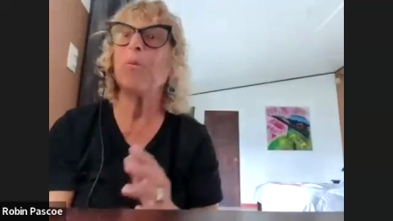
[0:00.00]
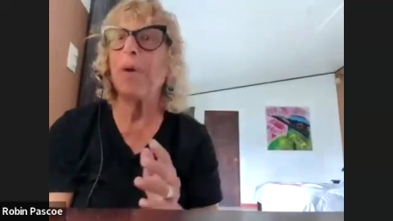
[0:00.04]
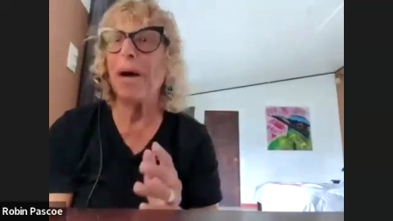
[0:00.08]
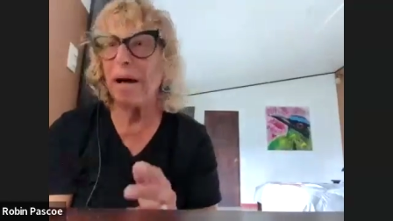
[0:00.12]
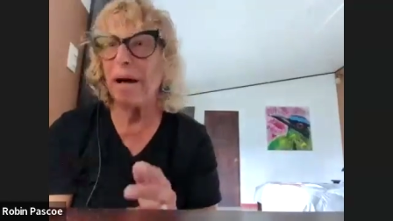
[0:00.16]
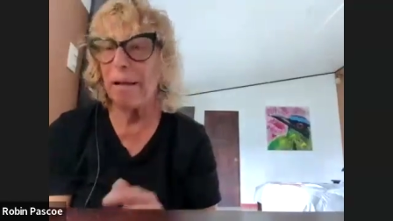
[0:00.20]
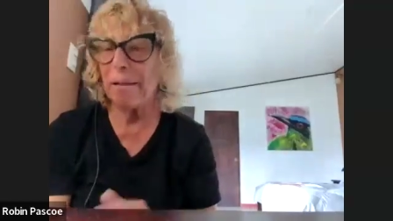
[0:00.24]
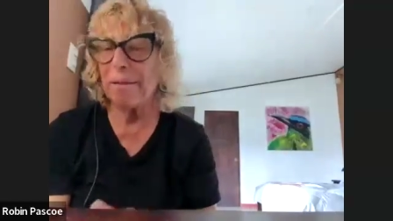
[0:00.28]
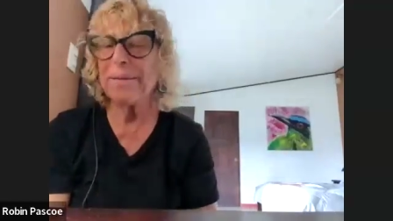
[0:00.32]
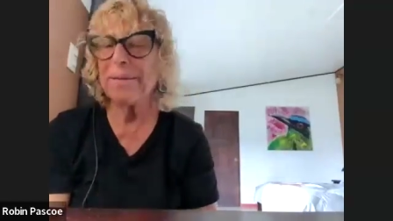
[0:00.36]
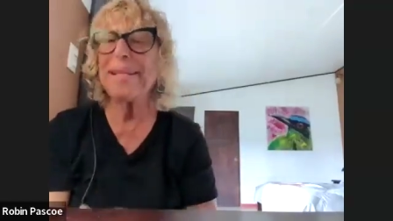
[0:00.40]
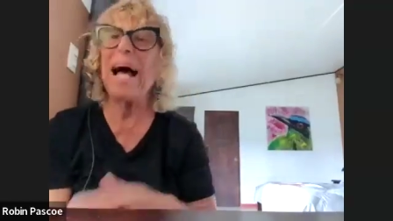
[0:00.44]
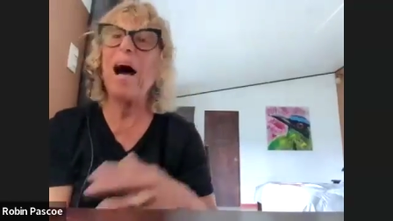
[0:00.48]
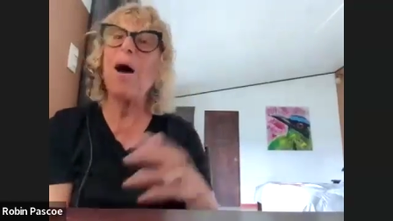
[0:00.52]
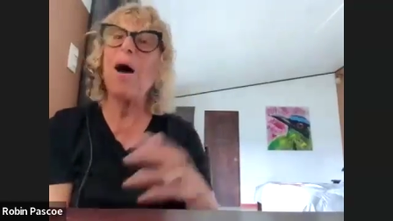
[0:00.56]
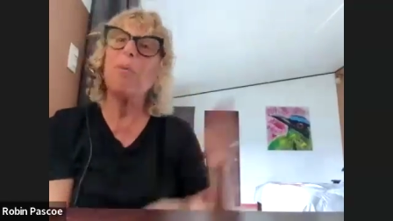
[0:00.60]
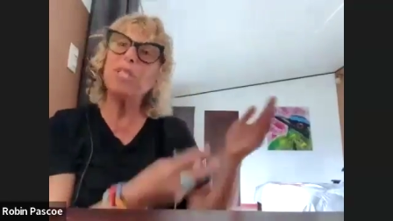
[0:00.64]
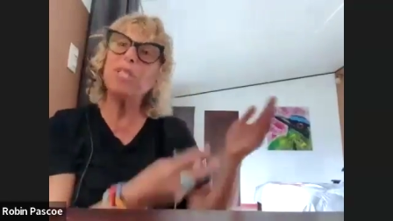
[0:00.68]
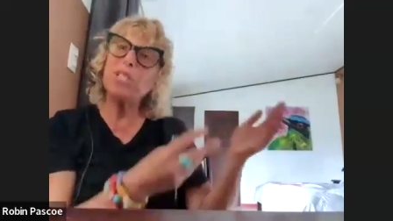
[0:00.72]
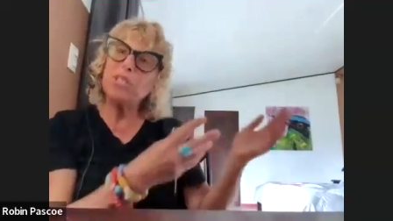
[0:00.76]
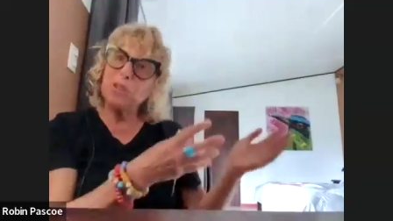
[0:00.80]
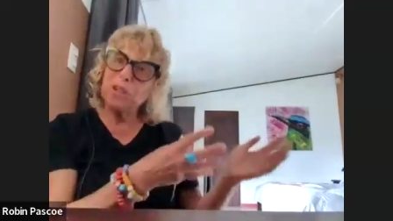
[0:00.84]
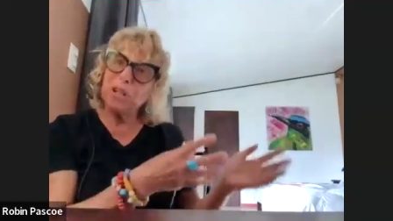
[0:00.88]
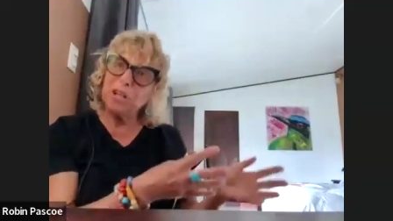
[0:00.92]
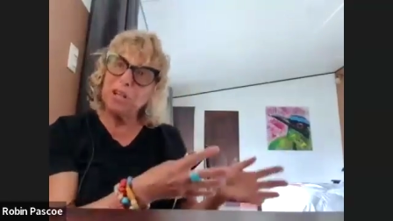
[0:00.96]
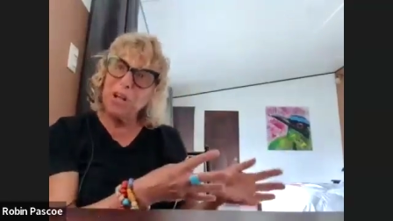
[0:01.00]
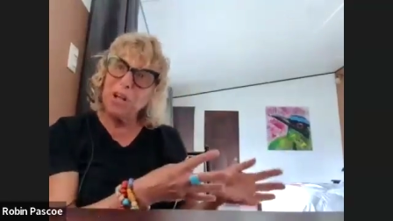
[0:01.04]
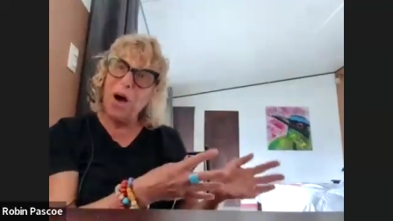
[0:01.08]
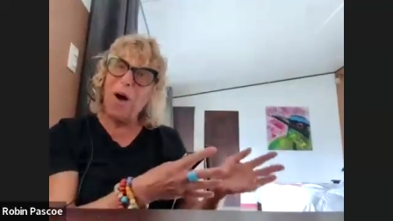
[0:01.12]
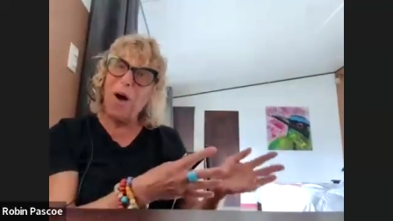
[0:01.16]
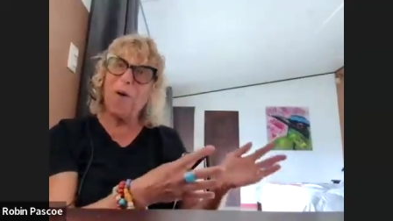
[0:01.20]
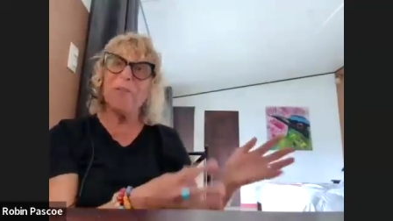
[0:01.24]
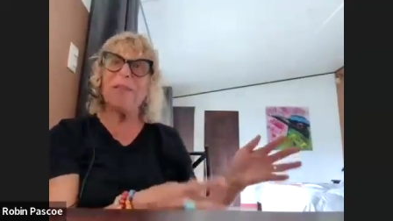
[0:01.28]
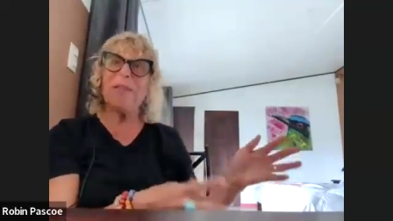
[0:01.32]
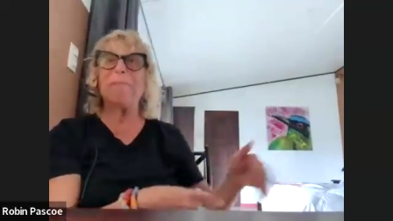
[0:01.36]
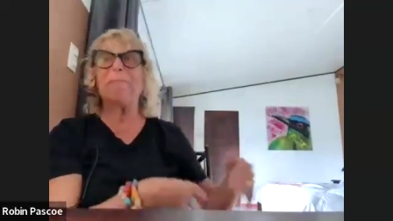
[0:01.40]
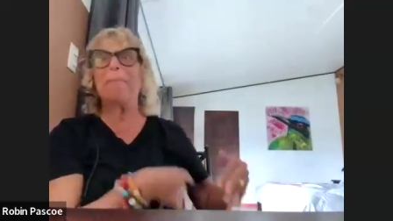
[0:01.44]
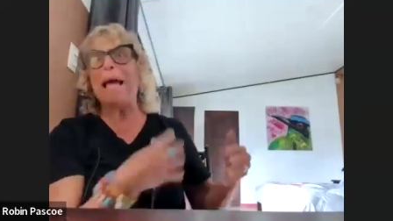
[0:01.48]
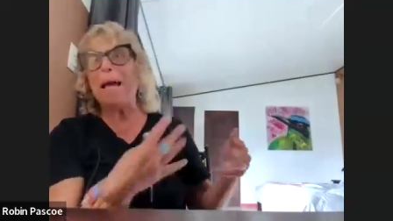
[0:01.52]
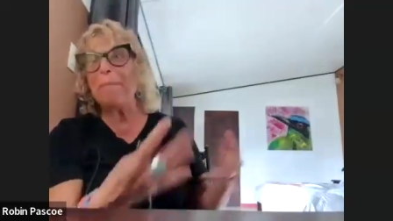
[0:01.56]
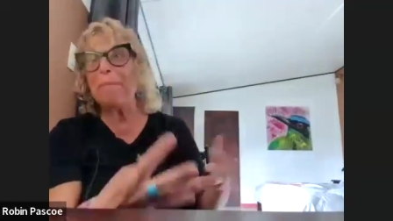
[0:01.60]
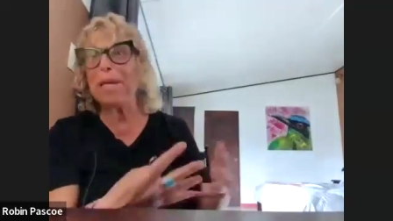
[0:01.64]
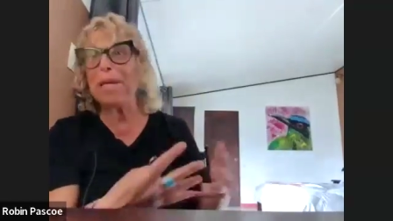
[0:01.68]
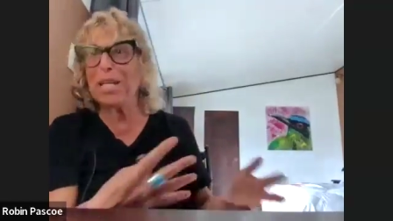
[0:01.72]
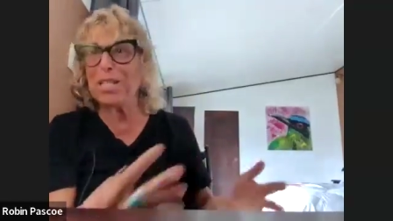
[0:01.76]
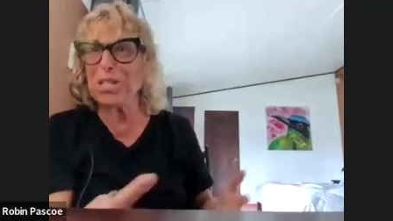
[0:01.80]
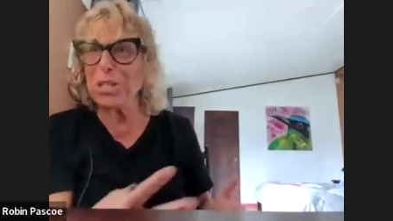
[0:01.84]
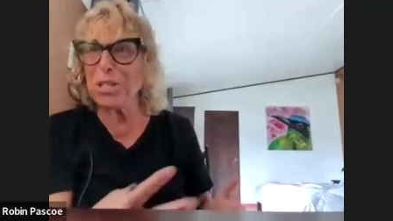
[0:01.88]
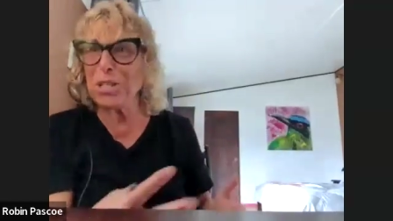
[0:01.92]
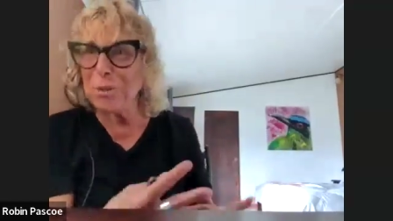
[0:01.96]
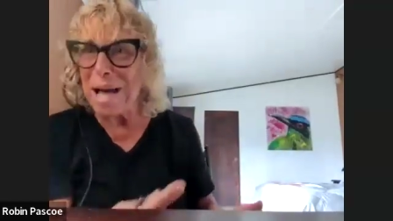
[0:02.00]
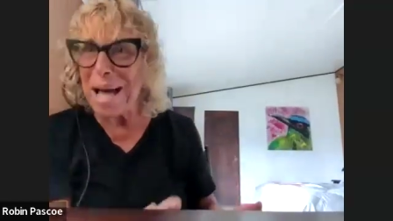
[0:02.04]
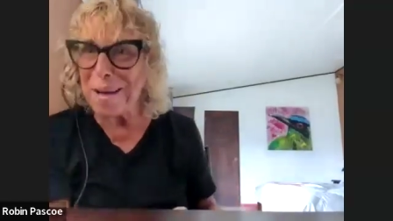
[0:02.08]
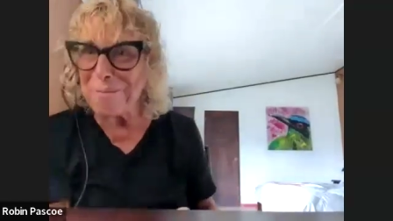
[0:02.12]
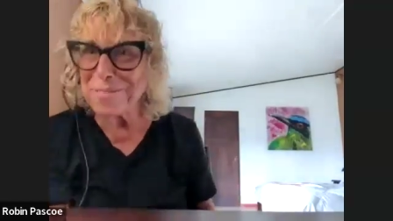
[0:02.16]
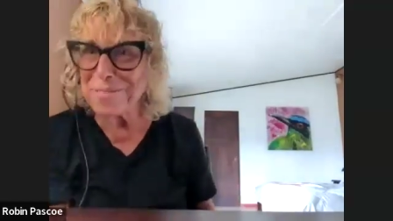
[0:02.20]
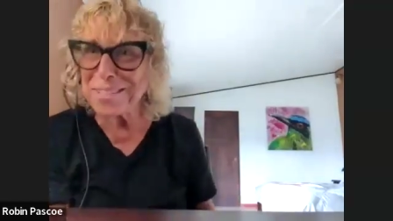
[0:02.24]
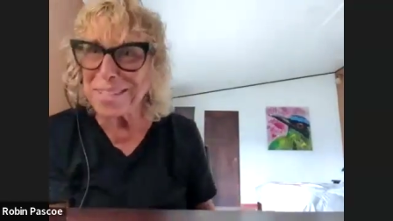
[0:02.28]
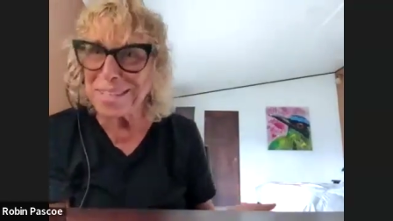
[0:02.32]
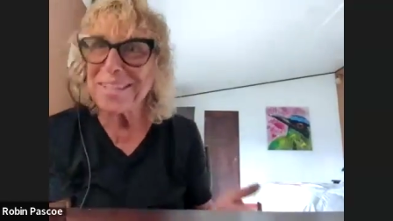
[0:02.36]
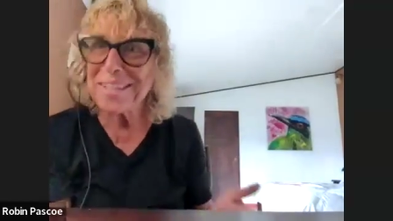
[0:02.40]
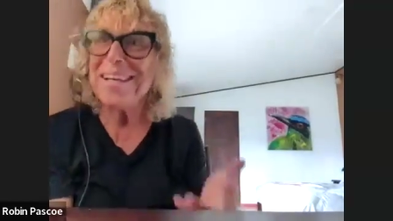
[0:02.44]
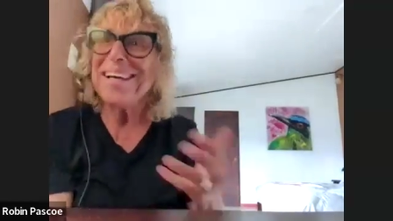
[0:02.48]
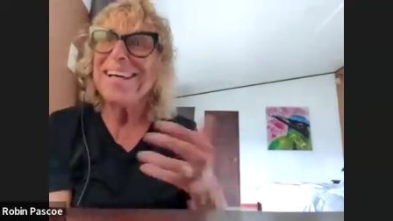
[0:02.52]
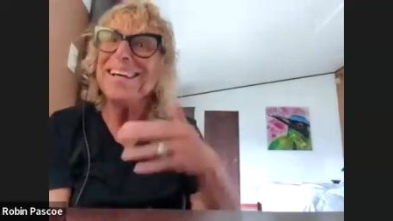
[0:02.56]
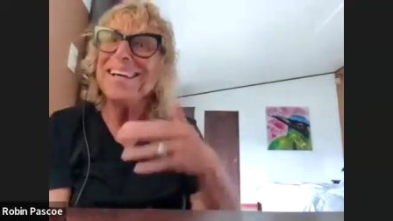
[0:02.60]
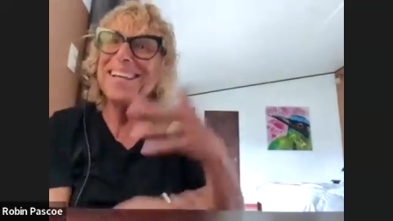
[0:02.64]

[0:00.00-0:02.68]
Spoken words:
well, now we sort of know that maybe you do have to,